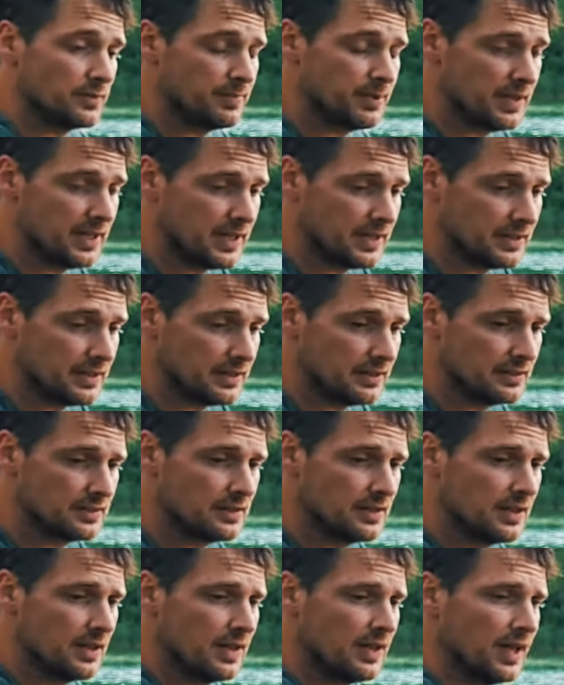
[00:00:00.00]
with
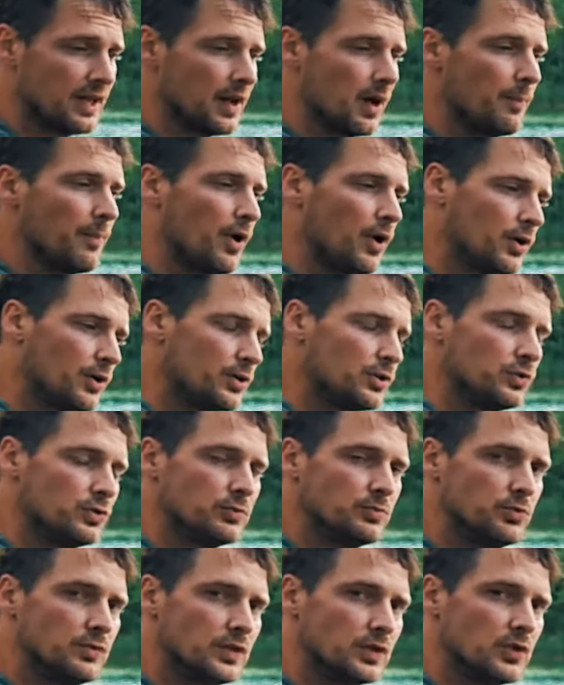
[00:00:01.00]
planets and how
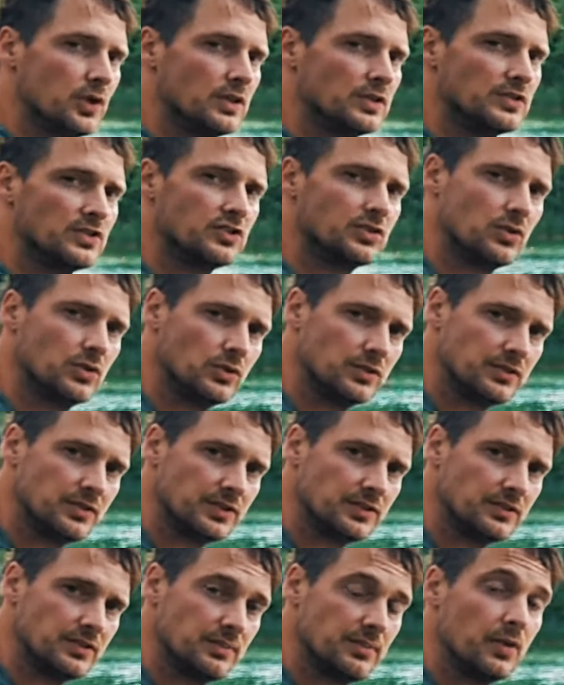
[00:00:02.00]
particles move across the solar
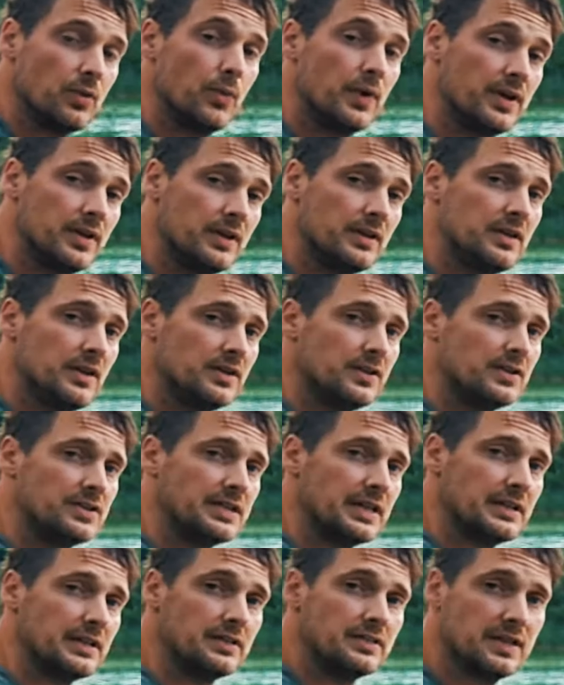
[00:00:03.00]
system, we need to
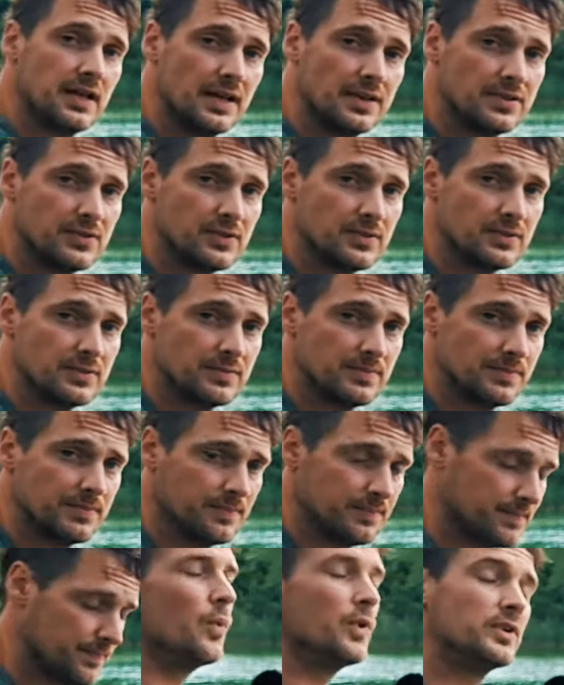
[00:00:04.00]
understand its edges.
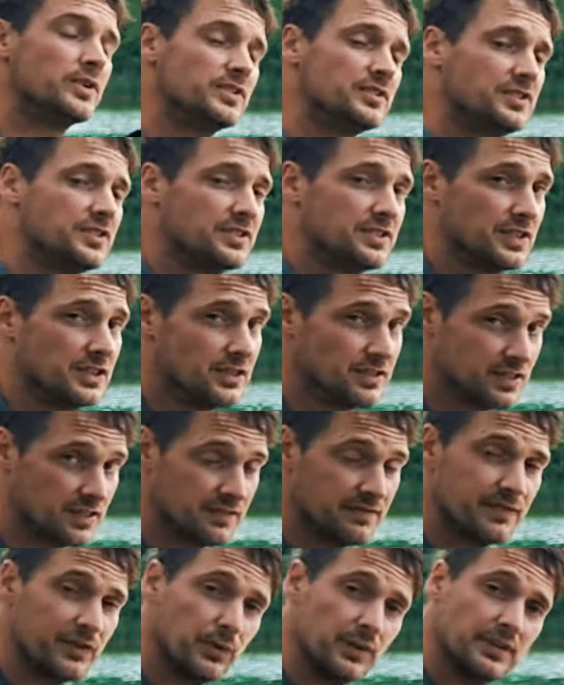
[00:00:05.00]
Where does the sun's
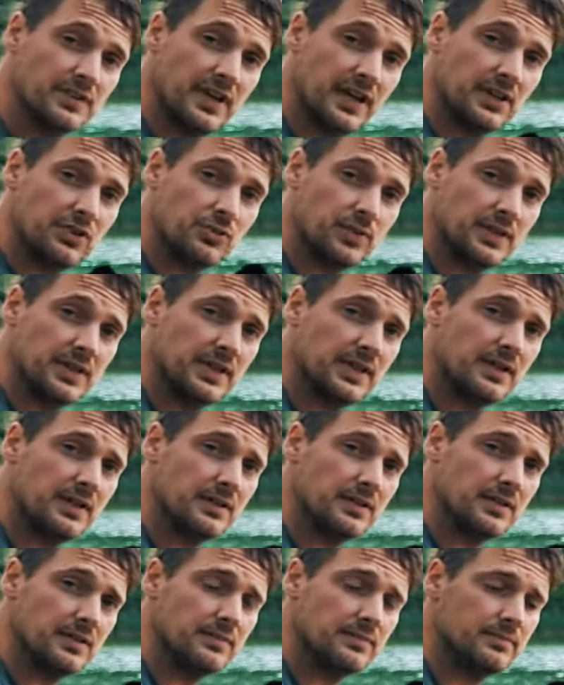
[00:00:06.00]
influence actually
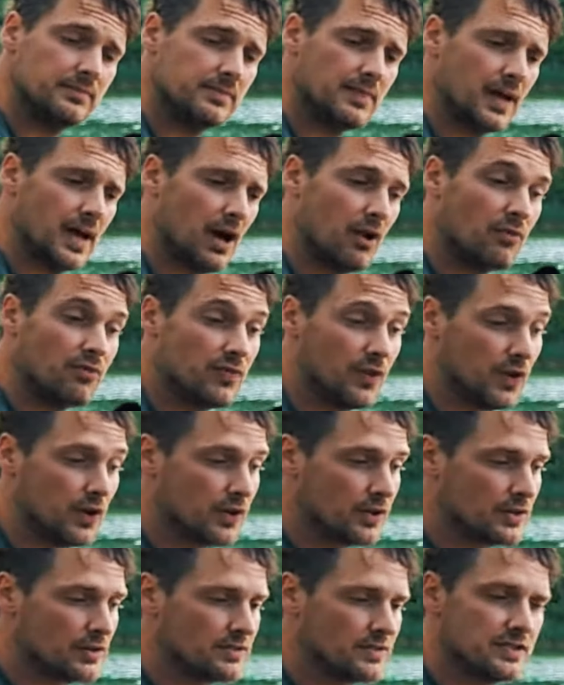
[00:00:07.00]
end? How
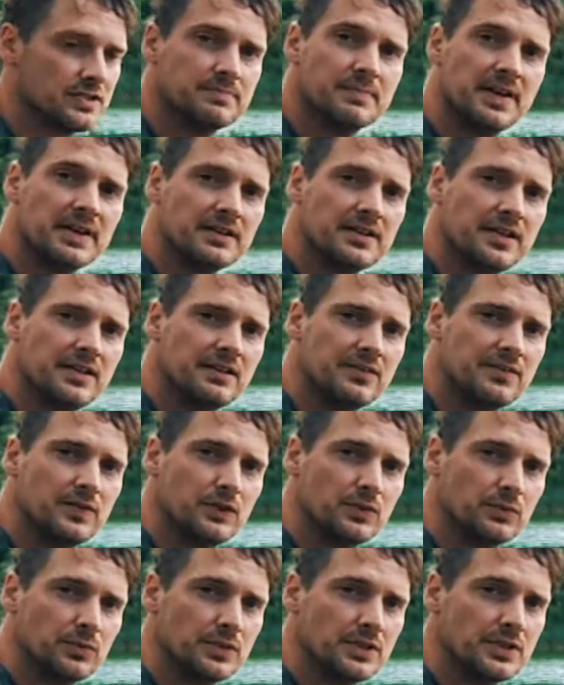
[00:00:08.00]
far does its magnetic field